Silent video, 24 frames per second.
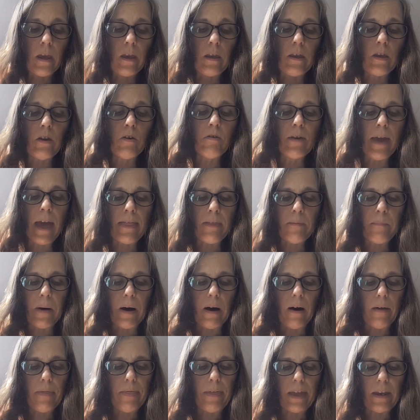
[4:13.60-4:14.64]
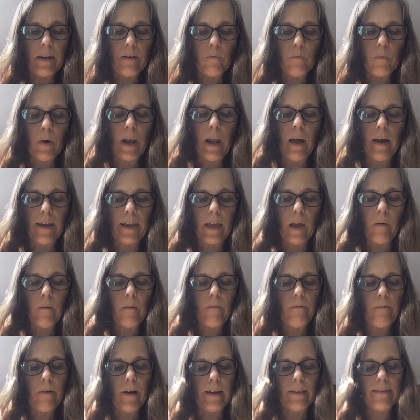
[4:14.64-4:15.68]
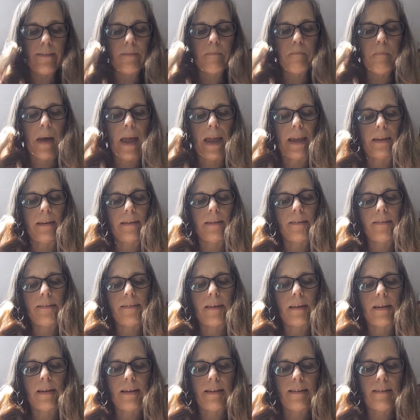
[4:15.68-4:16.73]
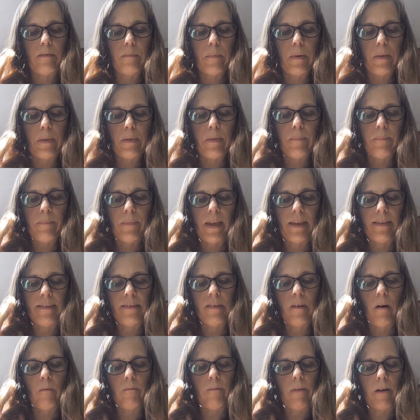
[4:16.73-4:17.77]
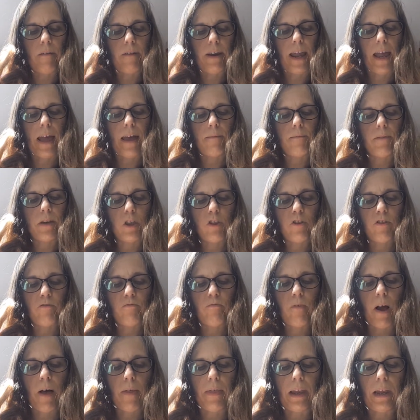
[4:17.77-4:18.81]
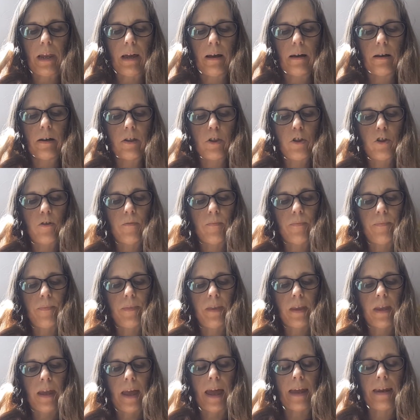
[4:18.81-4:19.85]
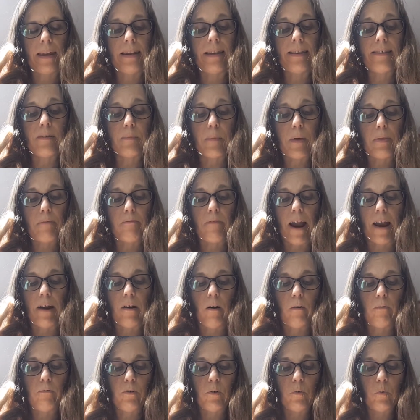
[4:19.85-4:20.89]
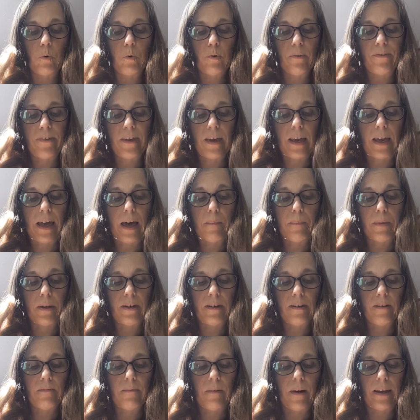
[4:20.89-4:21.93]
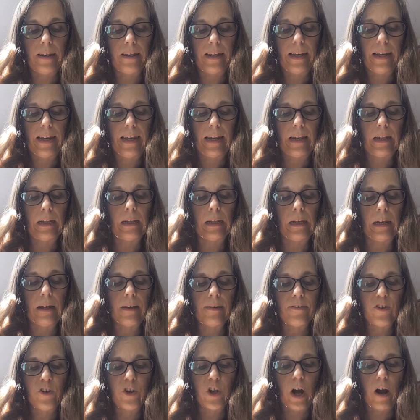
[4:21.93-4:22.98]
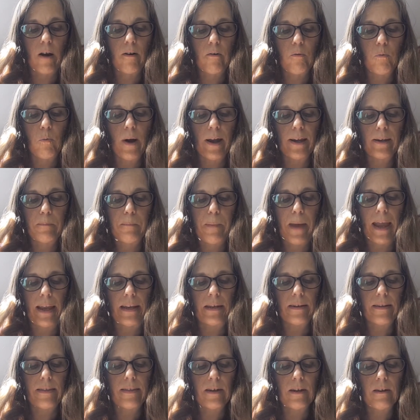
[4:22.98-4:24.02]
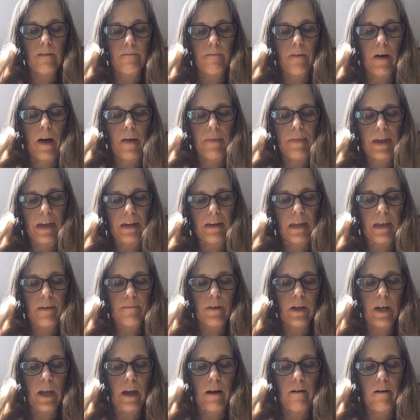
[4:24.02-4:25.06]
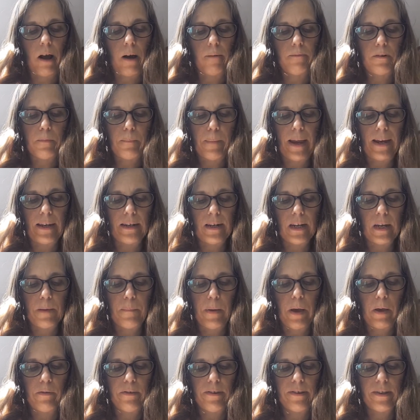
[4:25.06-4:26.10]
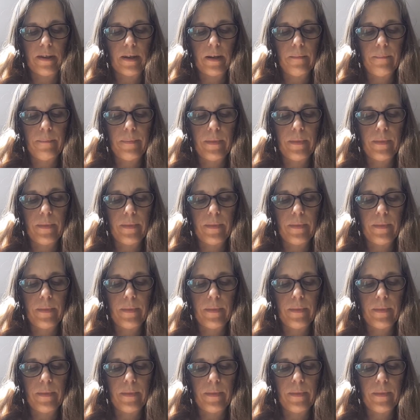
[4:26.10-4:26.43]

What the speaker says: You get the bath in while I go and find some paint, said Elizabeth. It's not very heavy, just rather large. And Elizabeth ran off towards her cupboard to find a little glass jar of white paint that her father had given her after painting a poster.